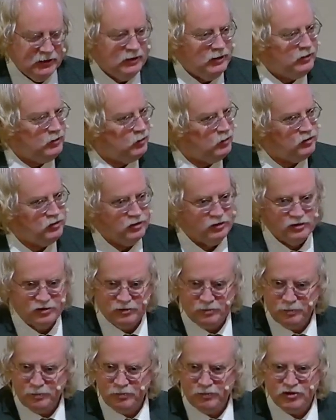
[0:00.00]
there's this
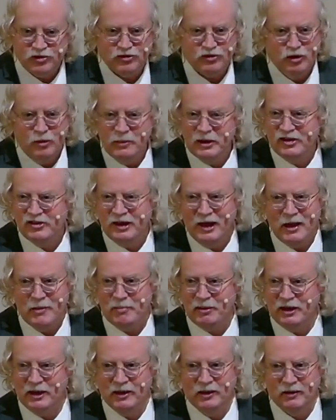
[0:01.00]
so much
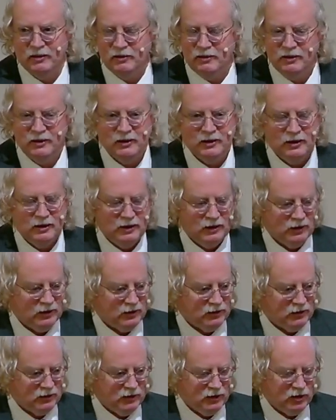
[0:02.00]
happening
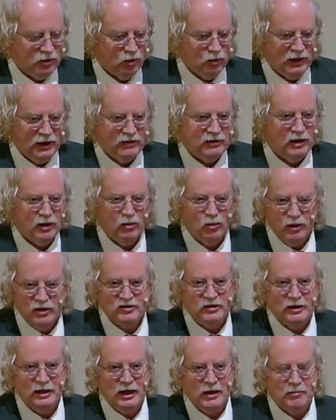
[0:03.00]
uh, in a way that it
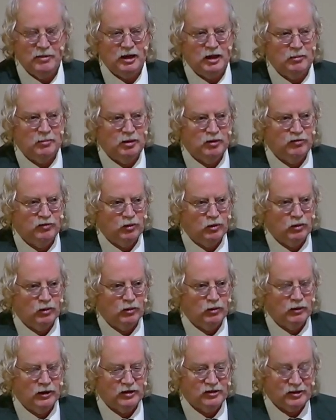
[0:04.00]
wasn't happening
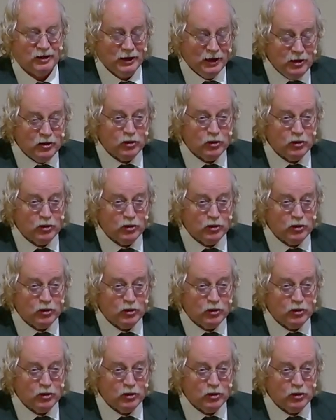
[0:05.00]
before. It's in